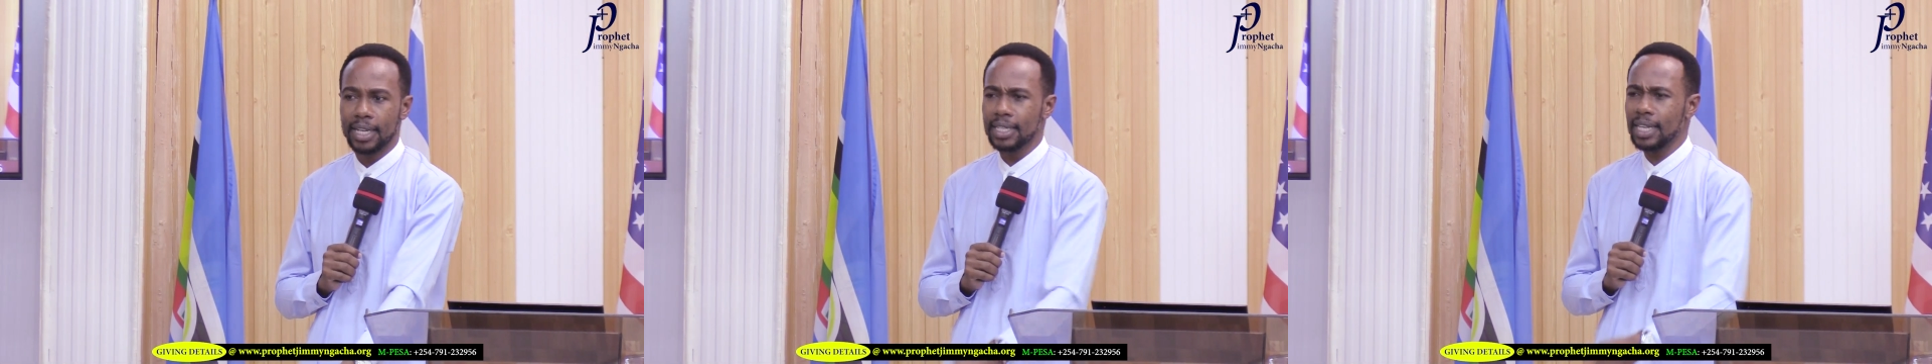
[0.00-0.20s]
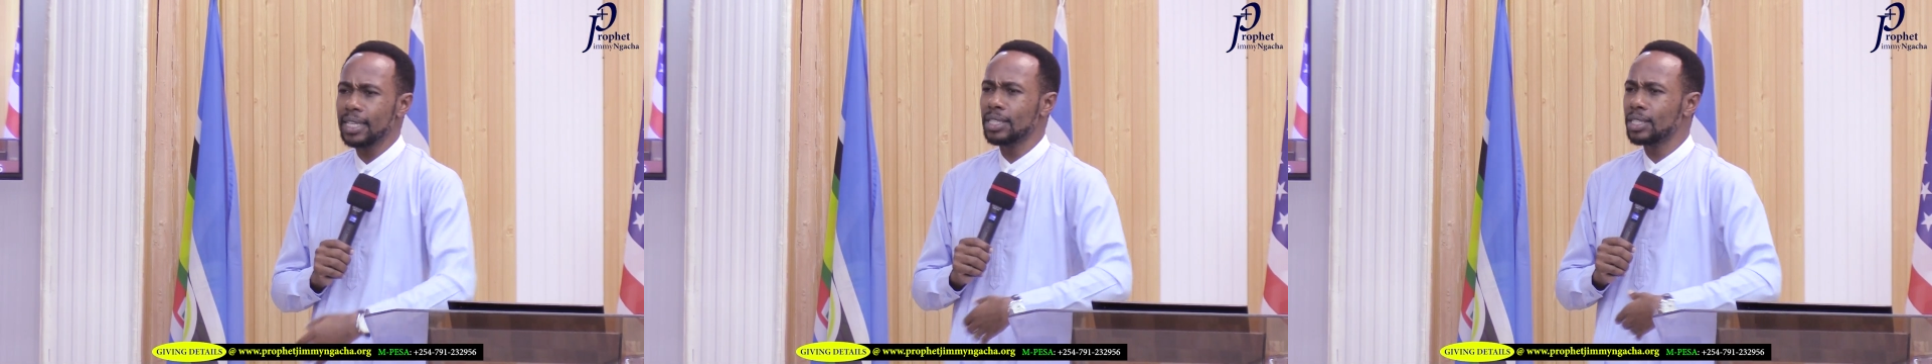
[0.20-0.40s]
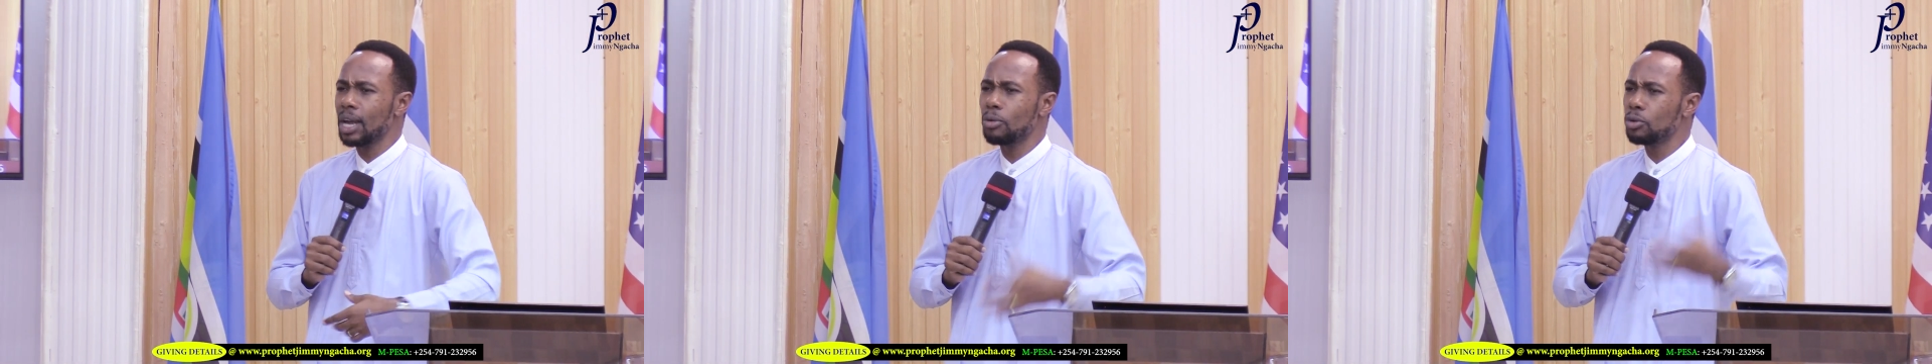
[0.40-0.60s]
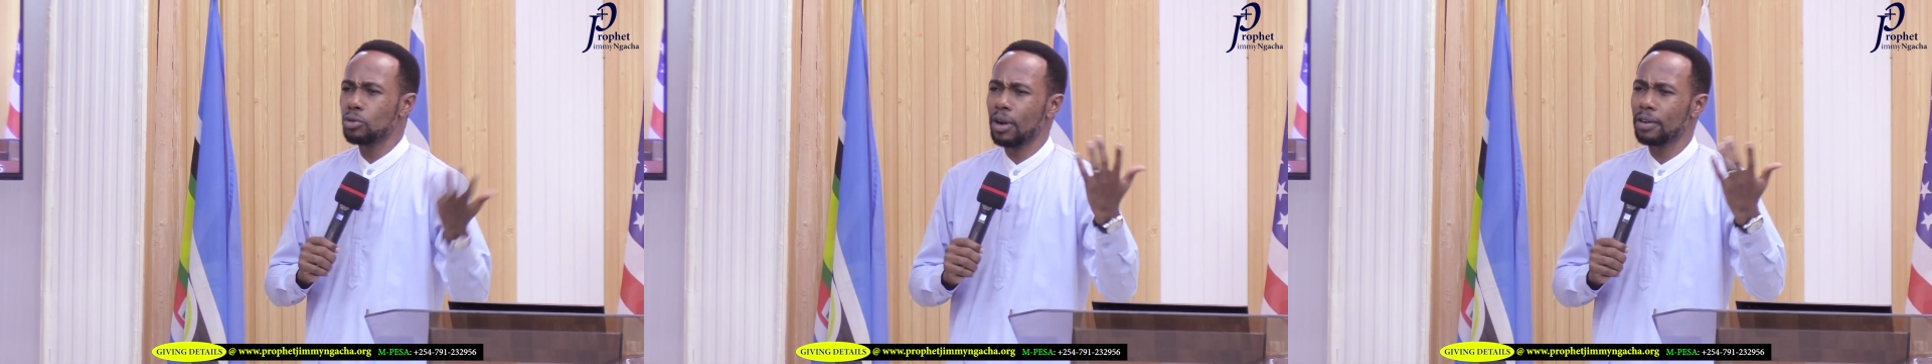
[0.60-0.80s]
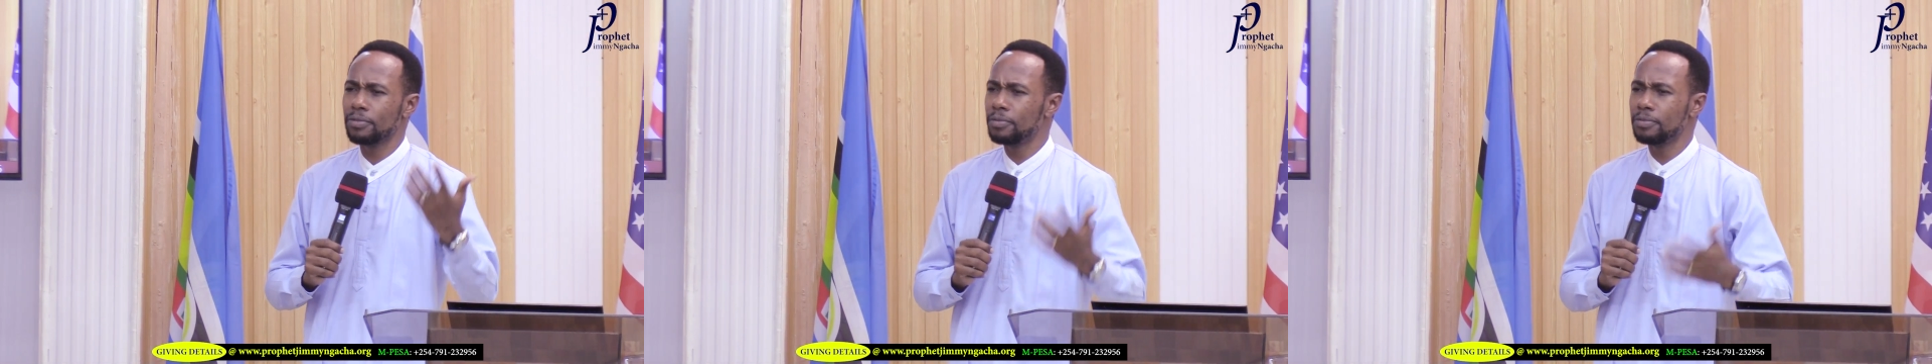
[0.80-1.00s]
That is how
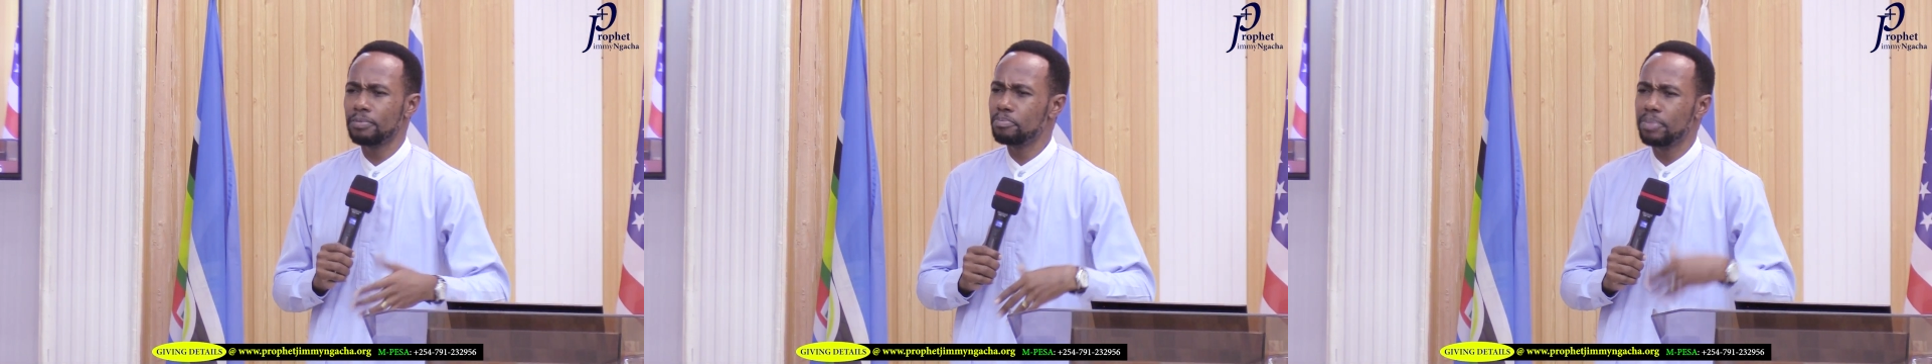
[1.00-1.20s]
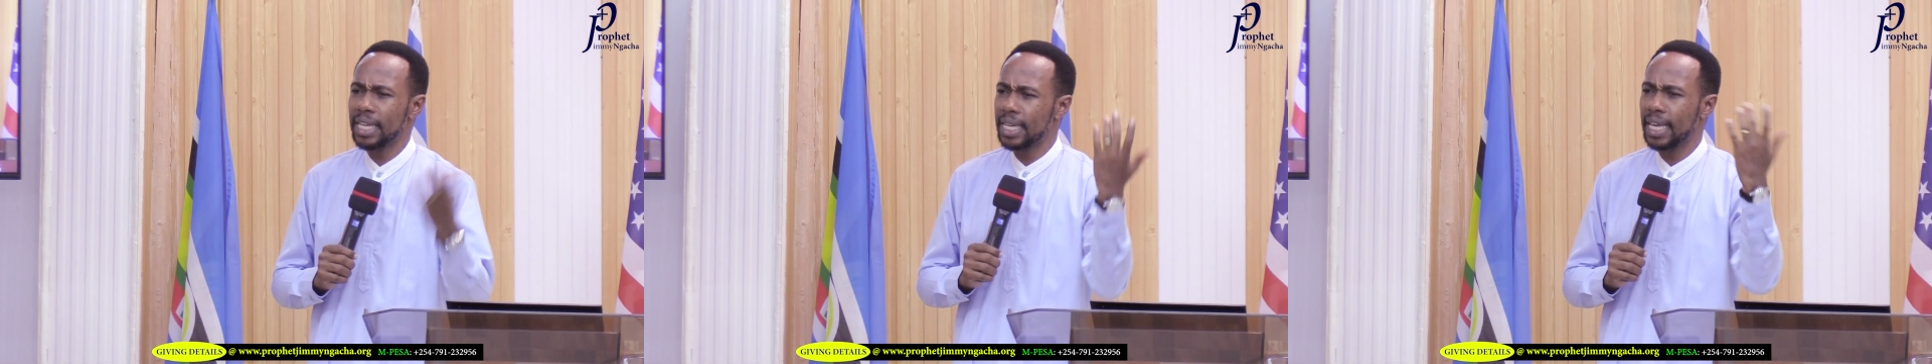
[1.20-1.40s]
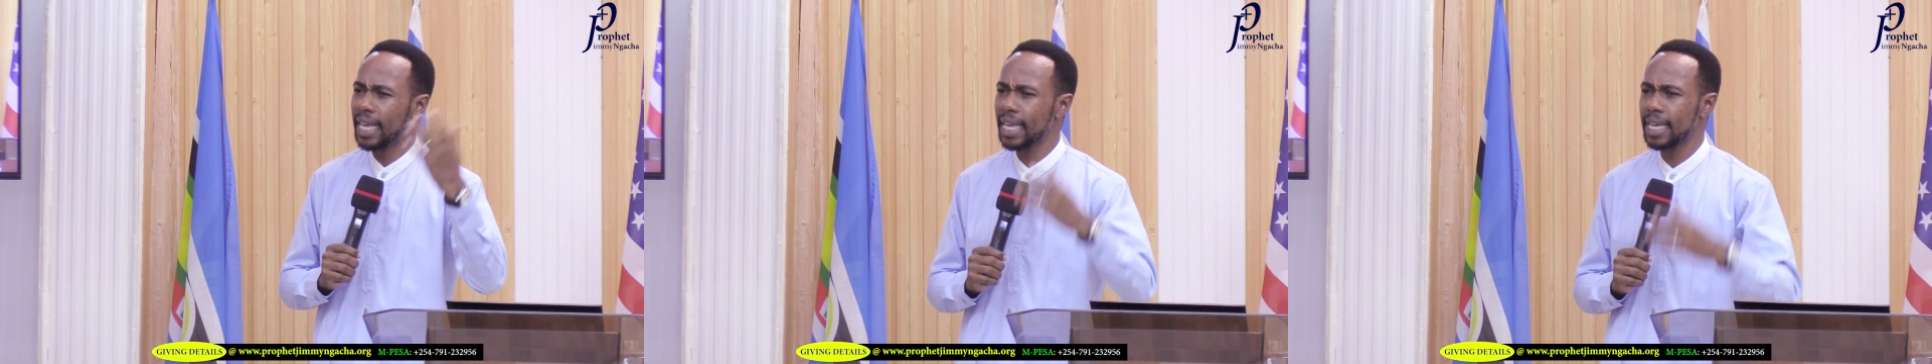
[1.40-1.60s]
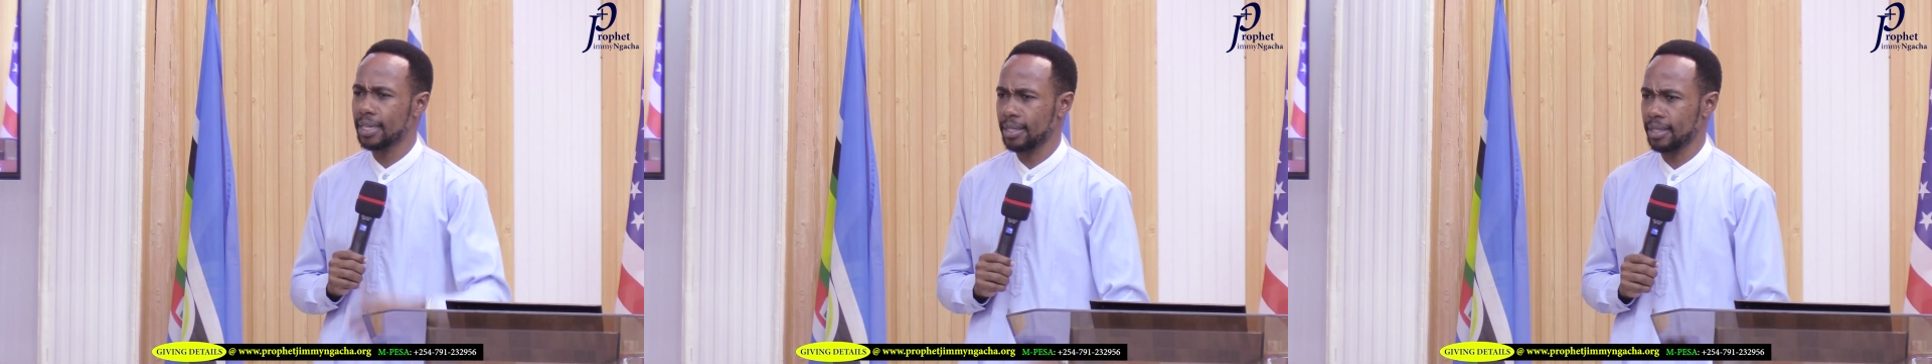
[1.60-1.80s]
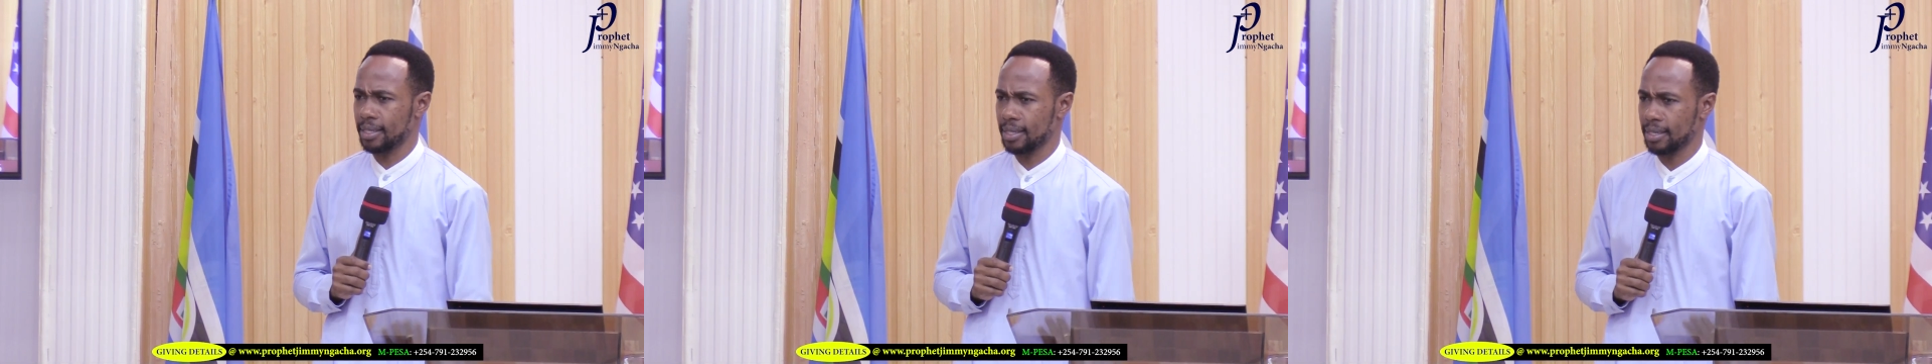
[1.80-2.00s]
you have been
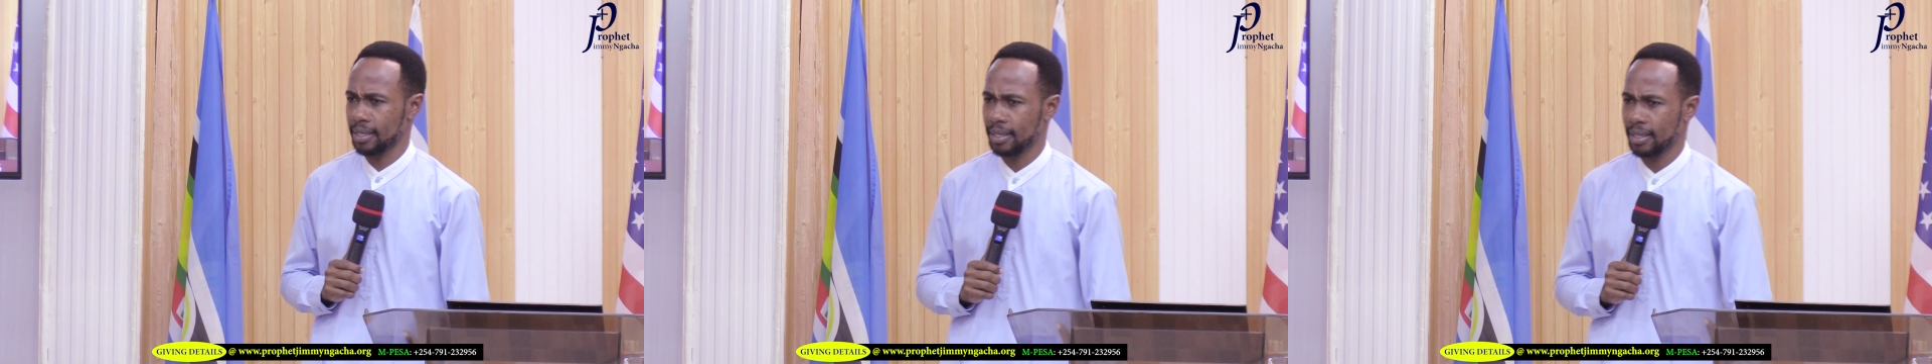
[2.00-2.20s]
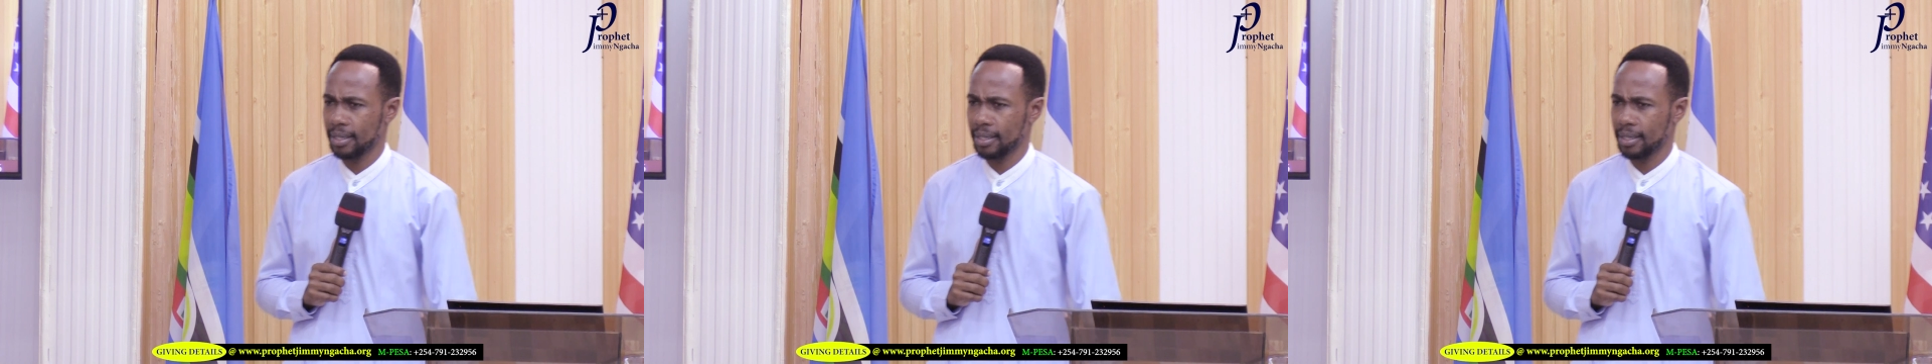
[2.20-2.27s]
healed.